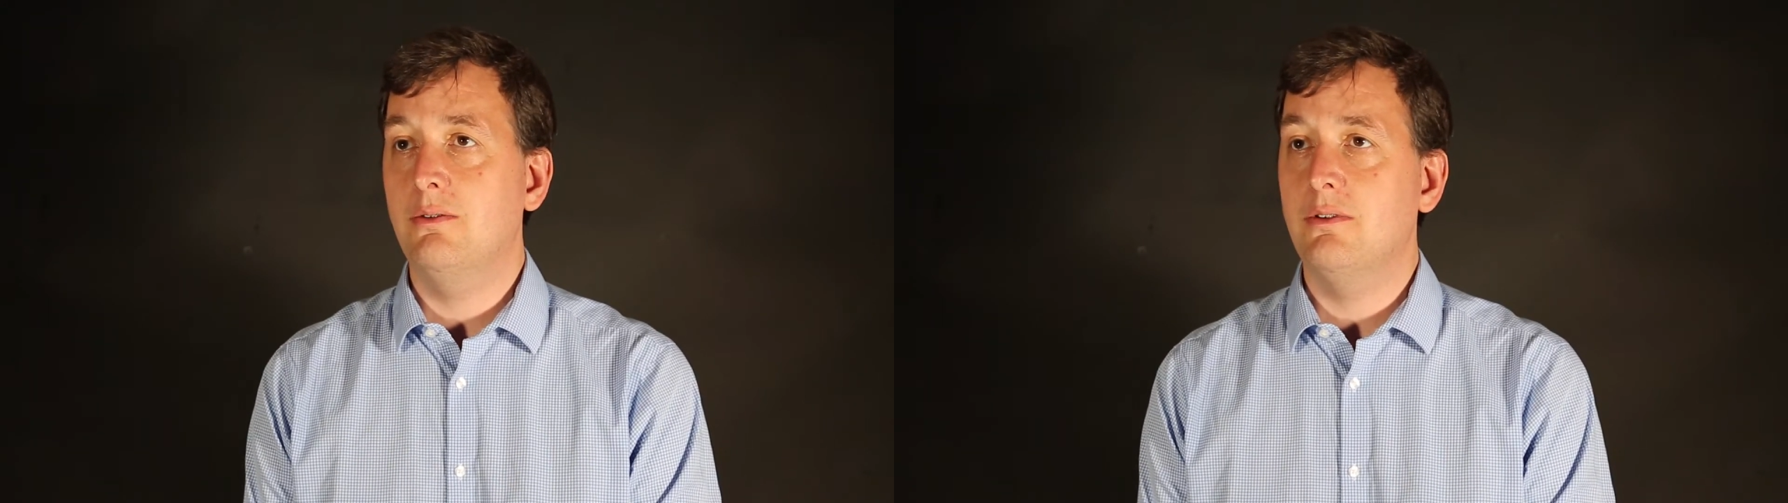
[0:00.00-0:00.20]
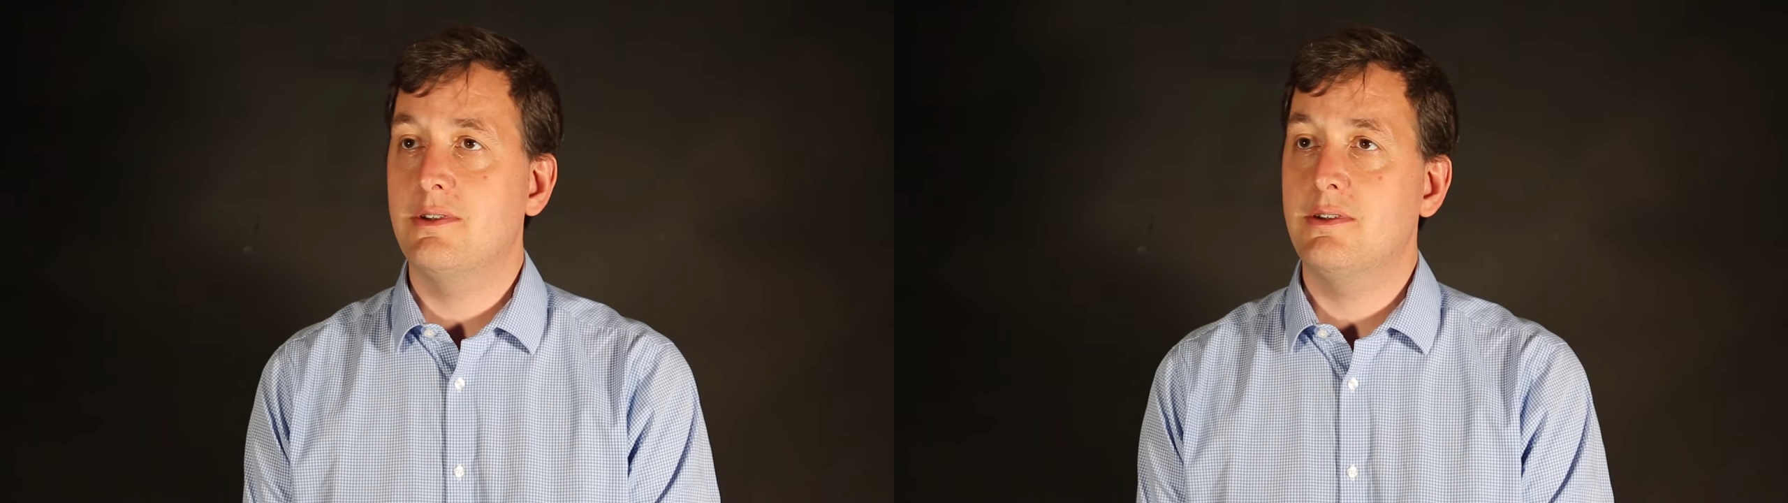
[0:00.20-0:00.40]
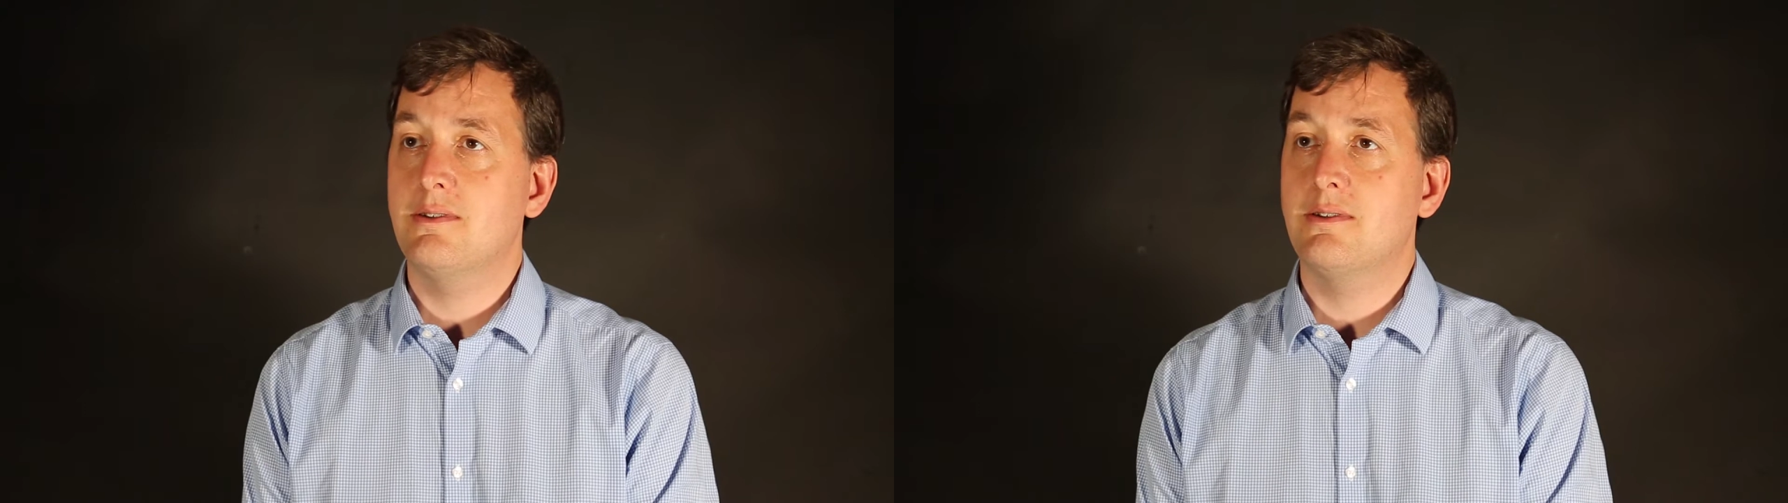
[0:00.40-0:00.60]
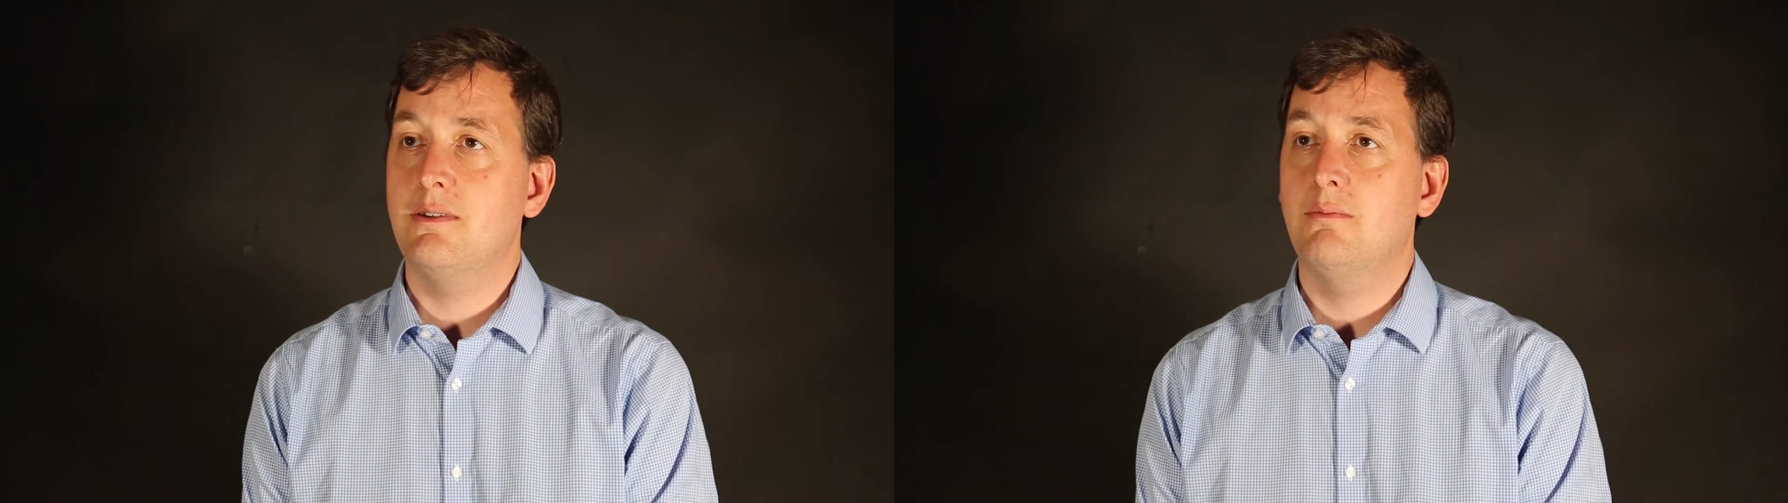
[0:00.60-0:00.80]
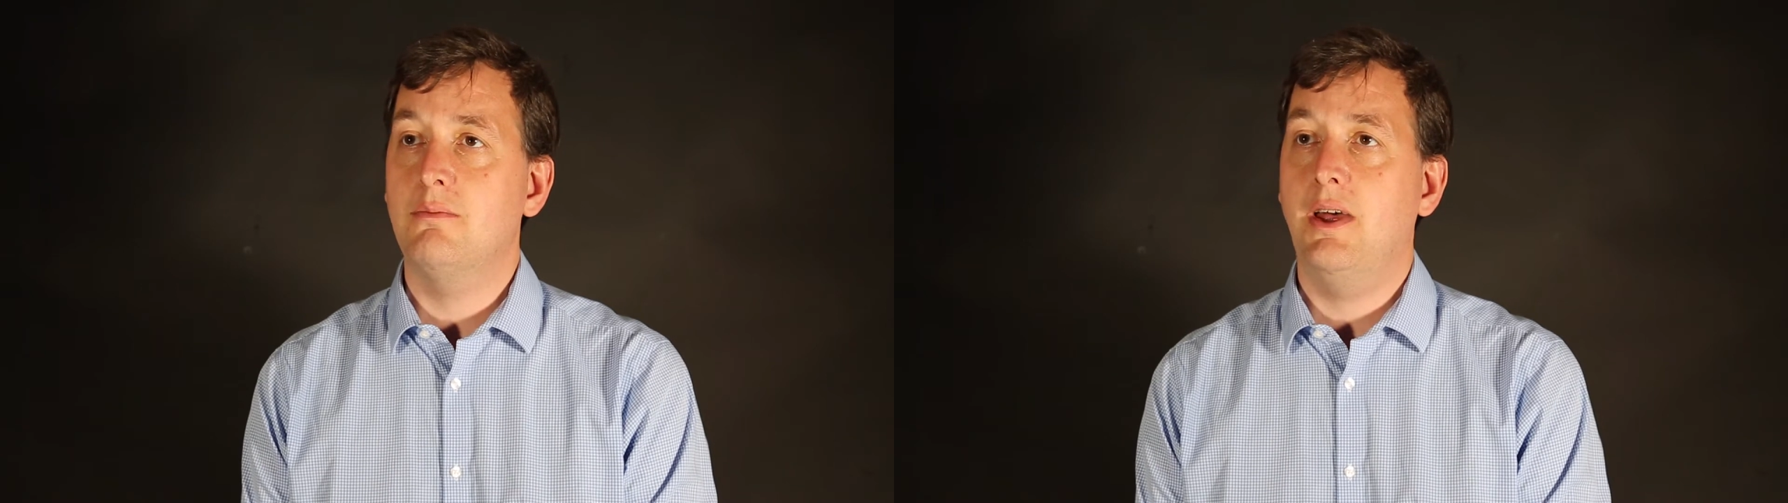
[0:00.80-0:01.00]
to the
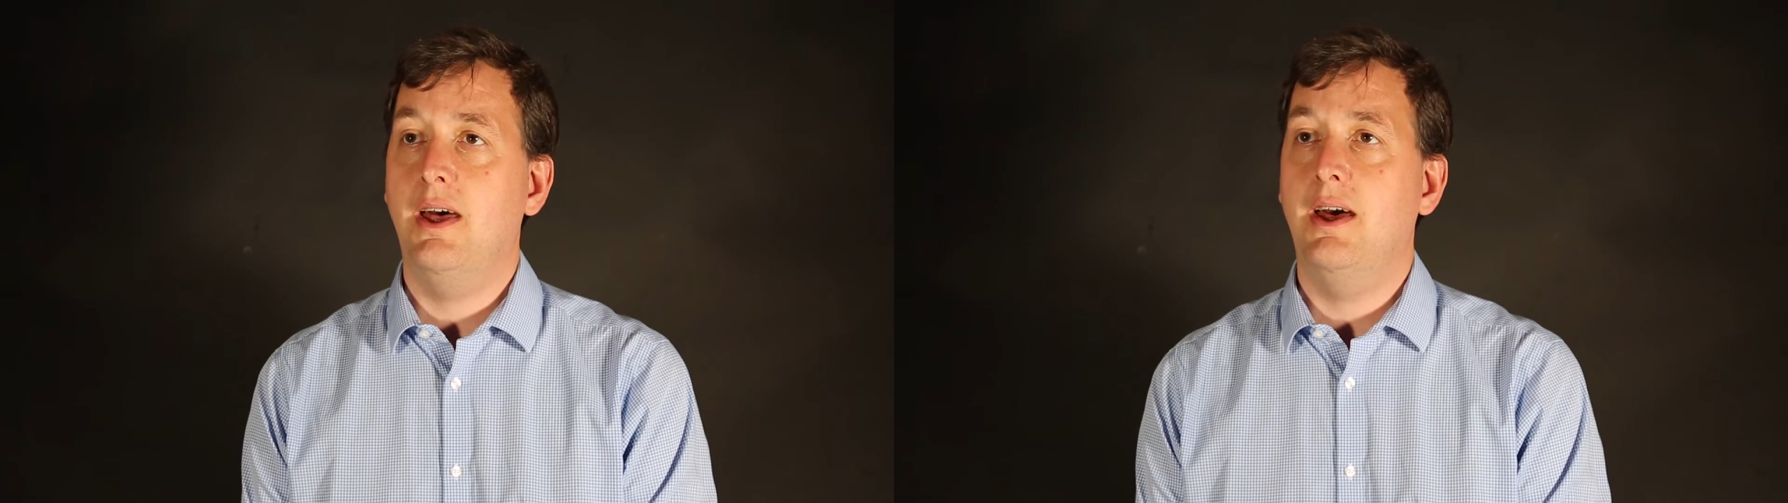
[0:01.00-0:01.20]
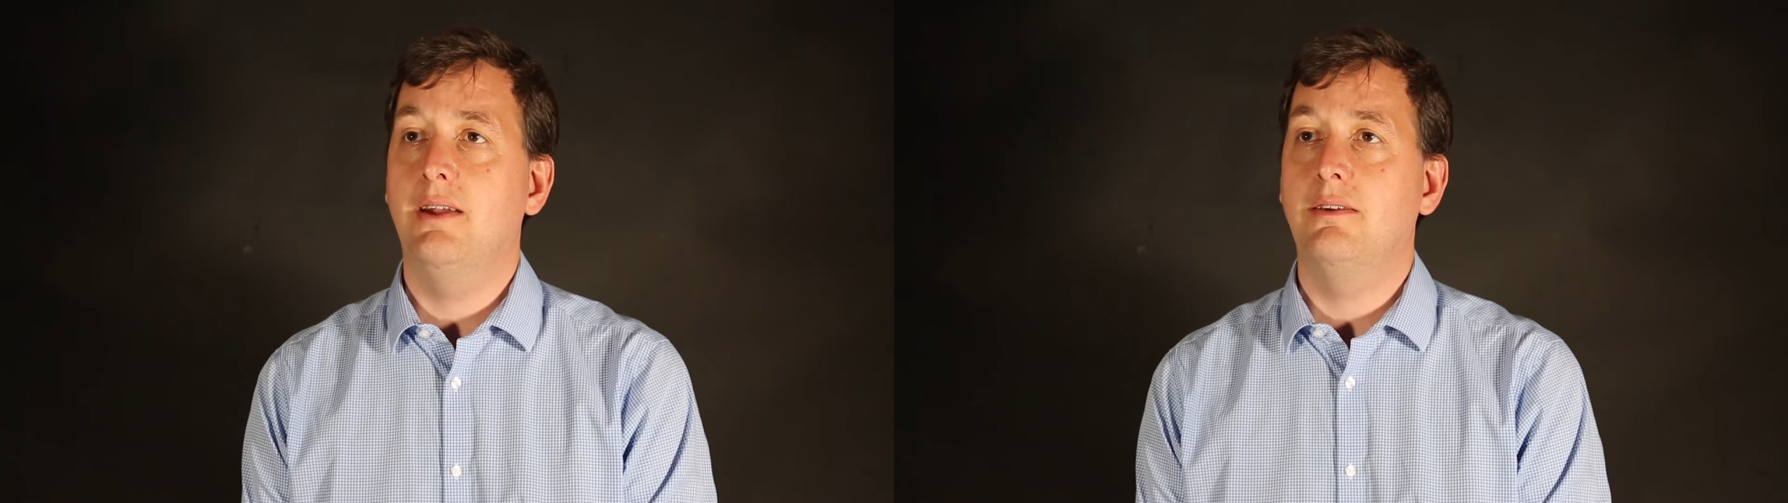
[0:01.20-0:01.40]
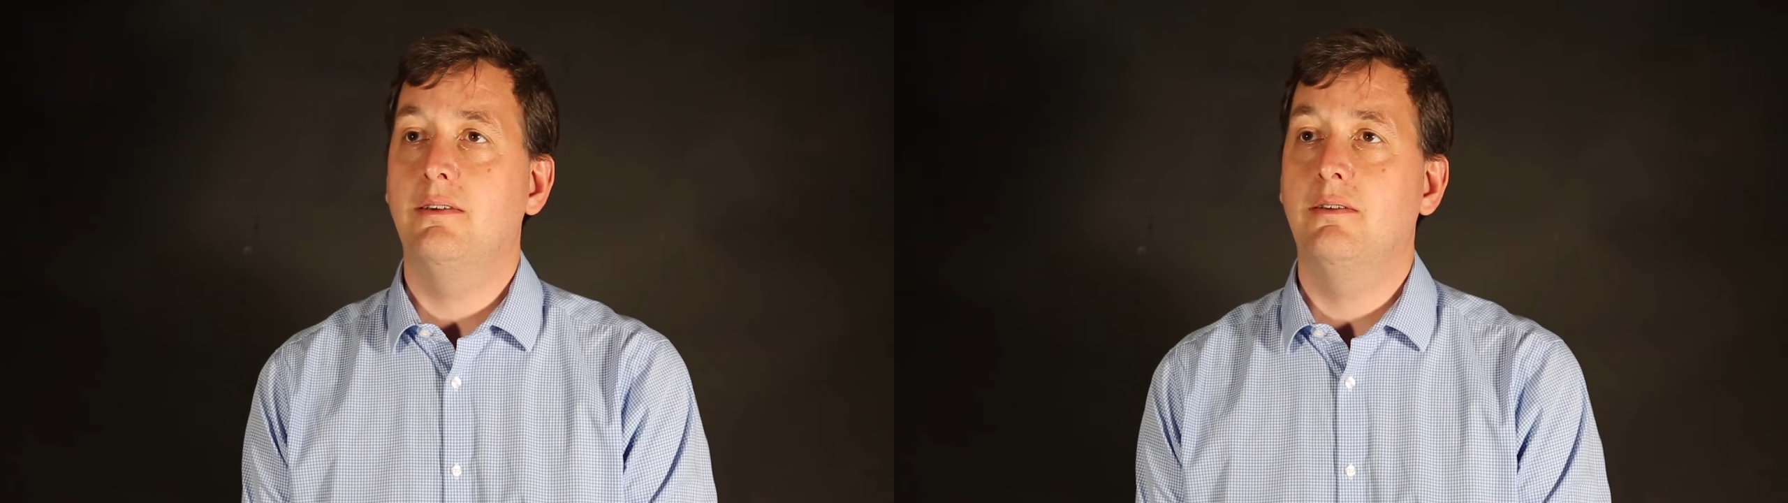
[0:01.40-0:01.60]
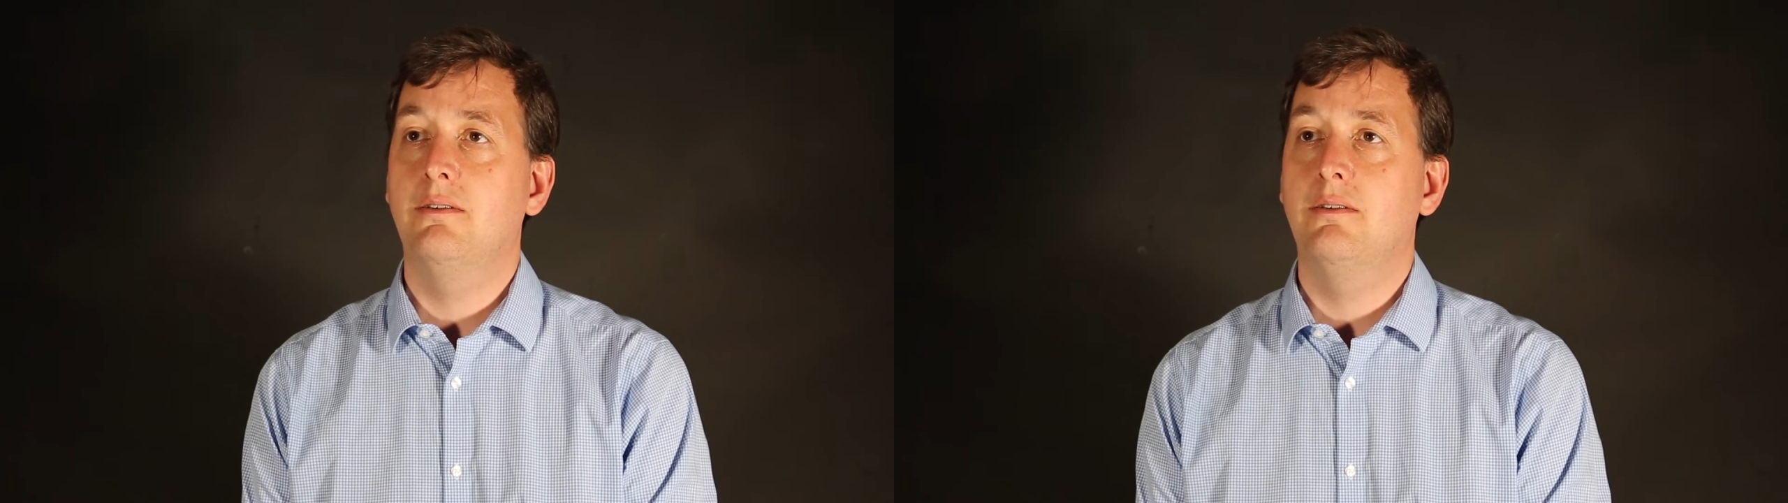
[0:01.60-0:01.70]
system and